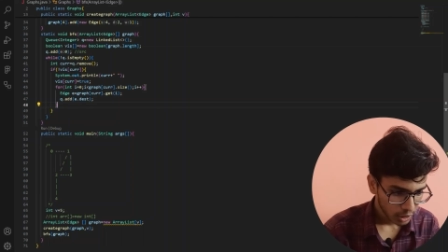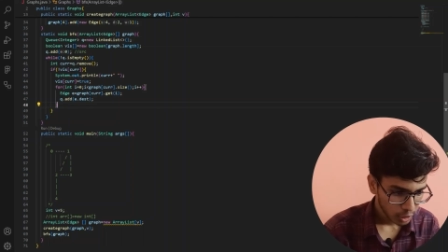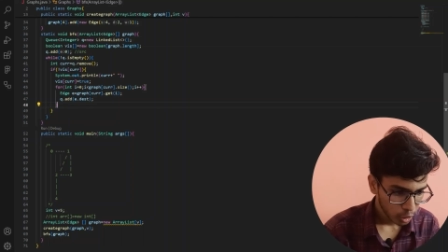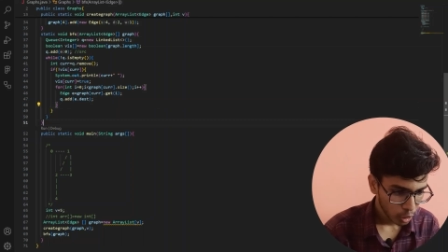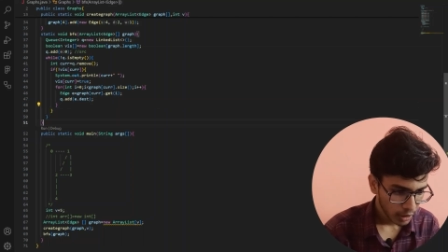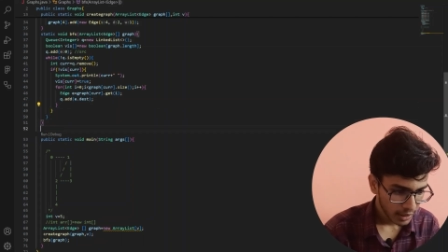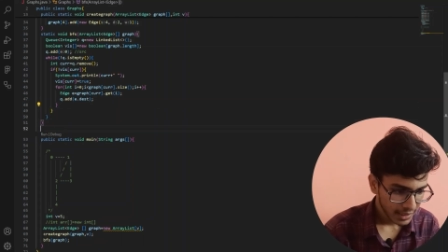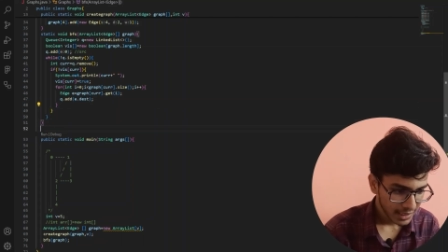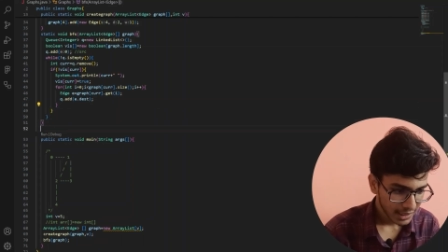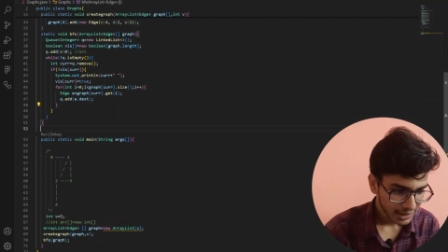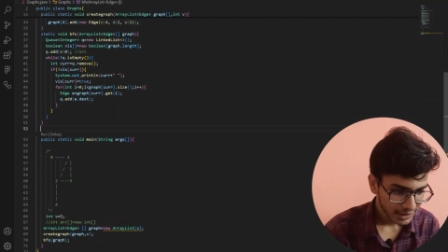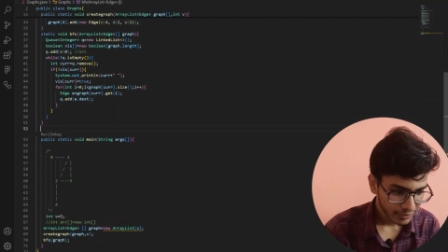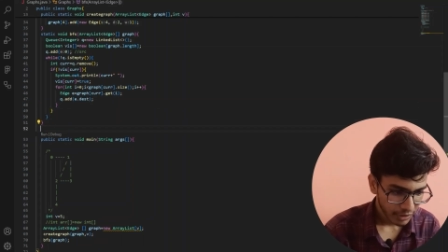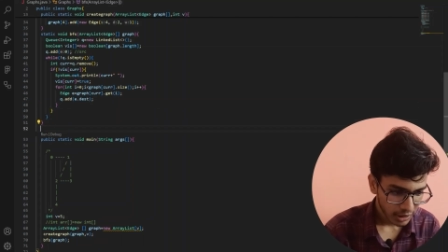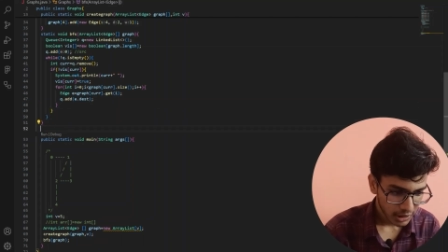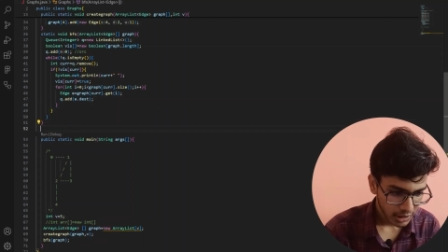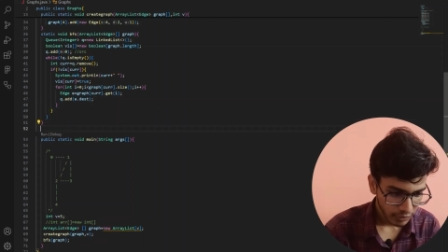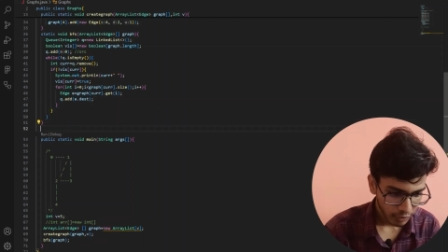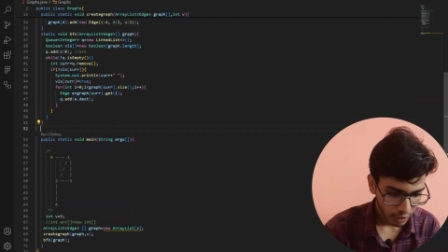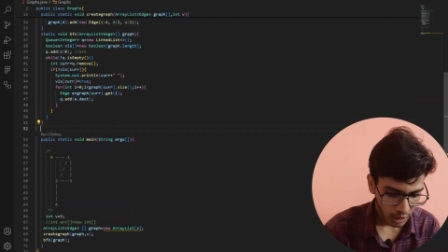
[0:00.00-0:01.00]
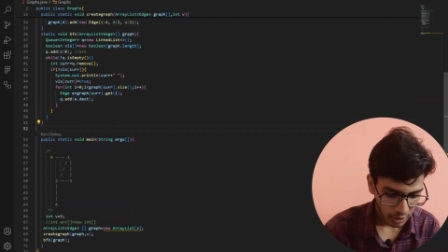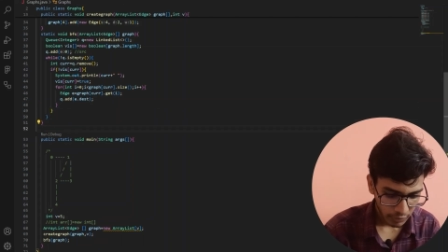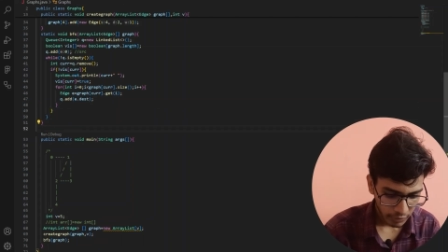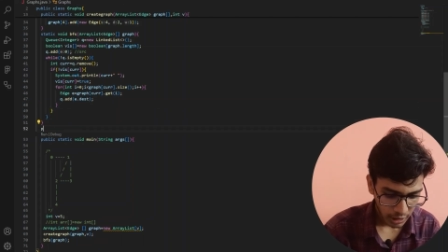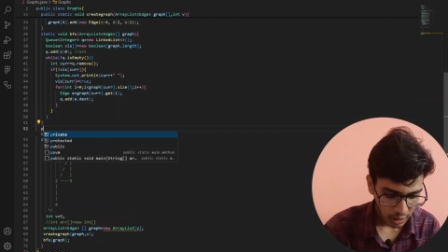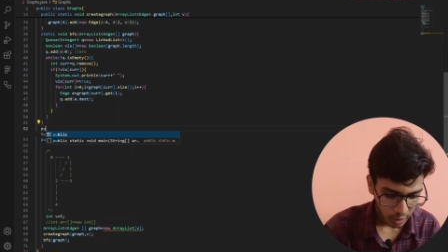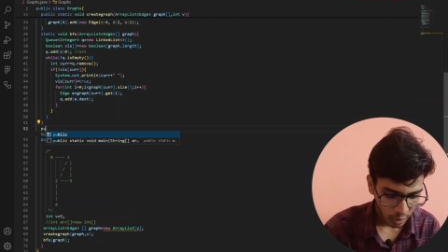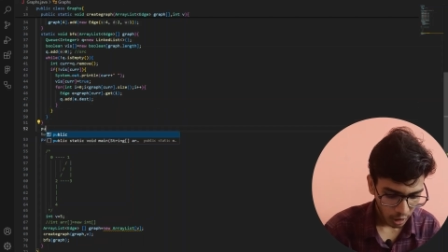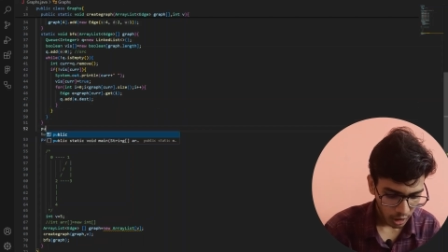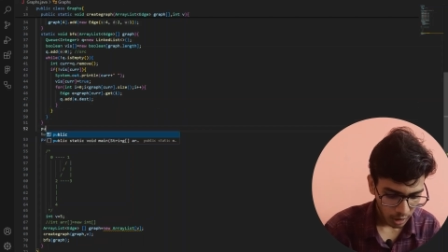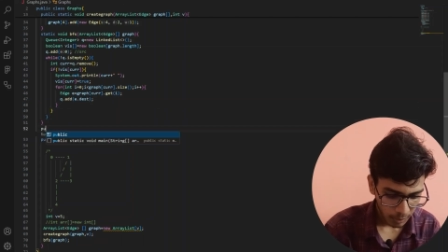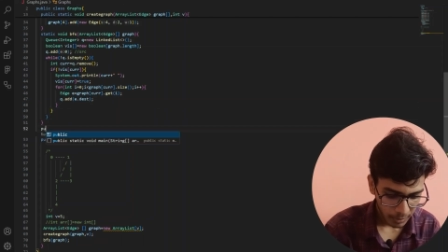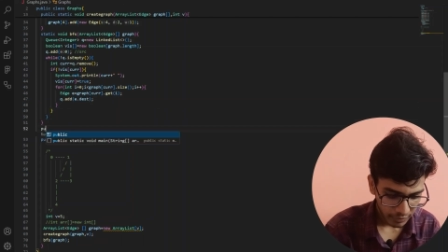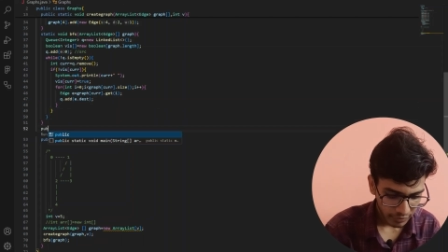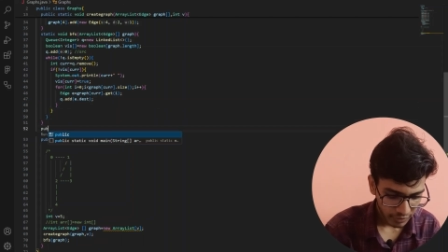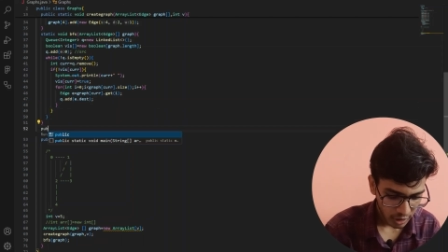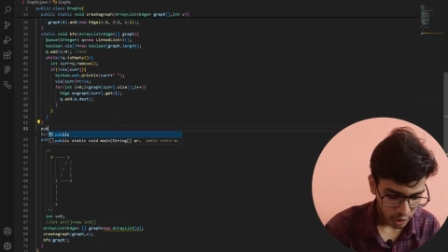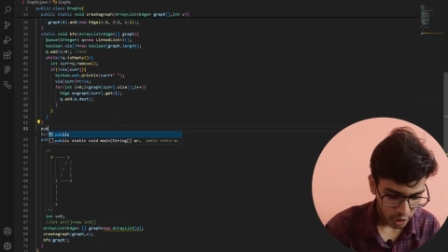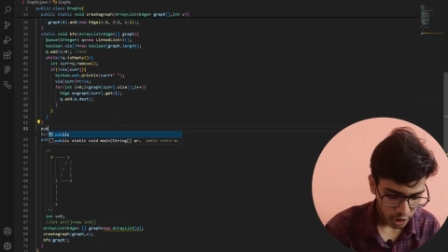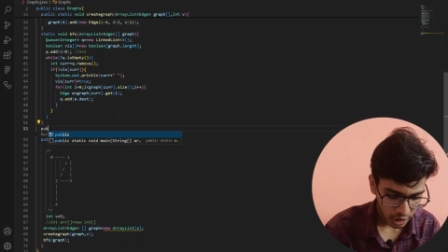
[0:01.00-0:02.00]
So in this, first of all, I will call my
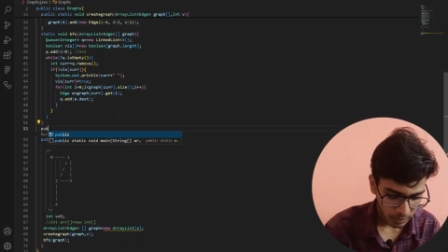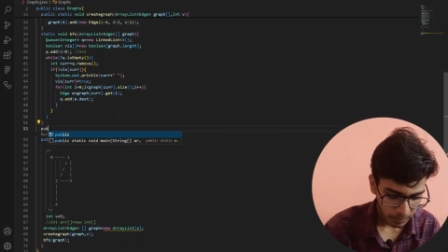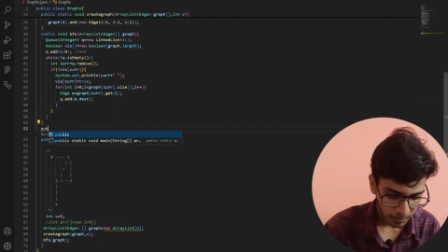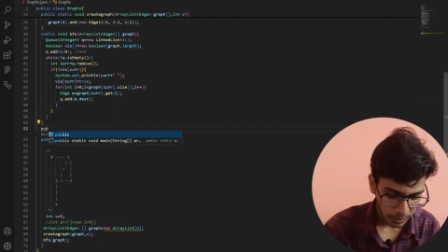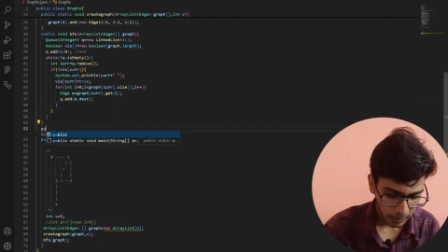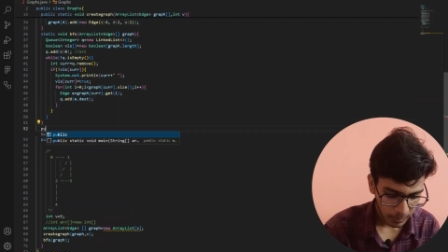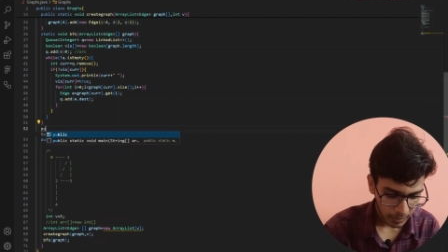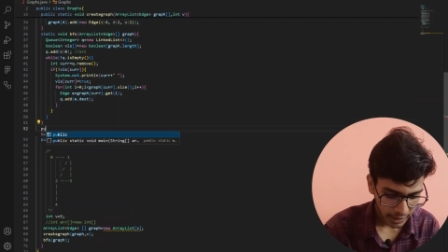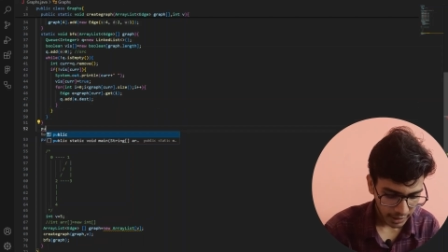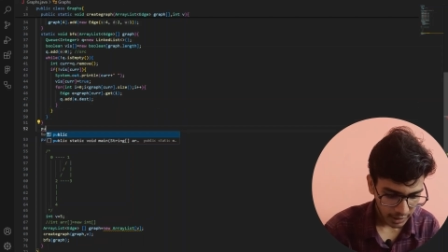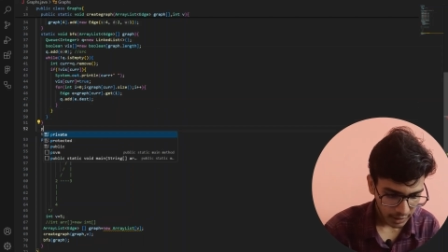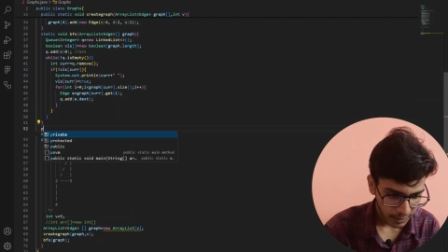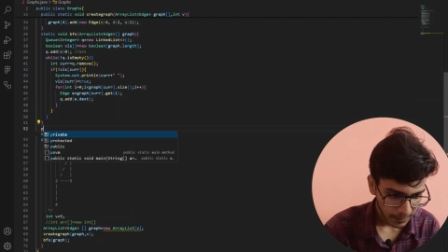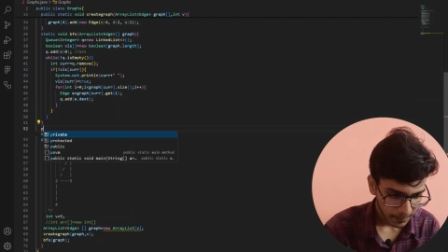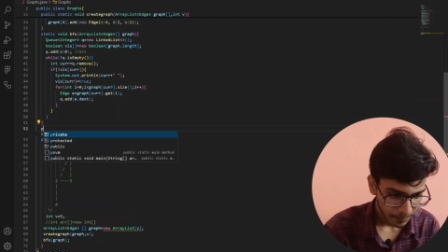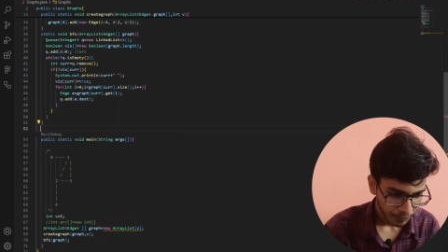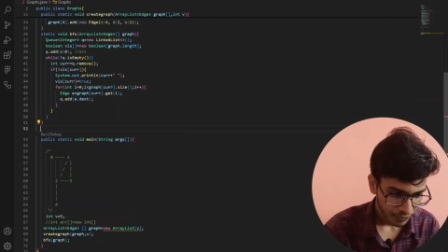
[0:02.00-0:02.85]
function public